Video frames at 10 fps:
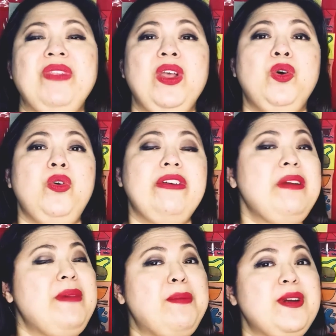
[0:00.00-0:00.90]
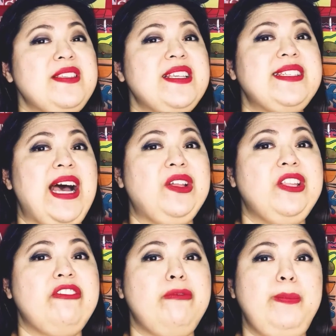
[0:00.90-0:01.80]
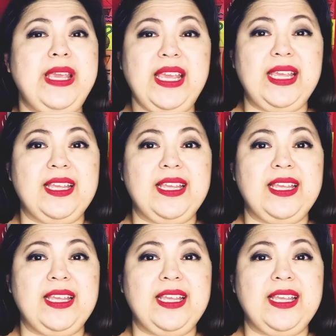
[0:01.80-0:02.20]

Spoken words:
Who remembers the sound of B?